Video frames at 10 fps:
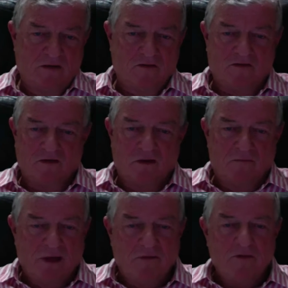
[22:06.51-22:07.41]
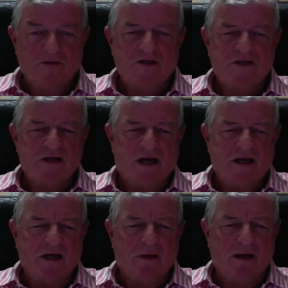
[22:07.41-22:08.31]
Because people were just
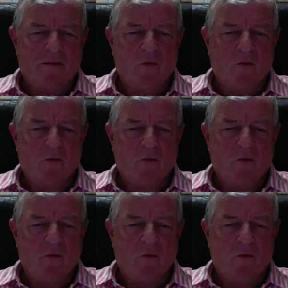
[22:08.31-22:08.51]
starting to become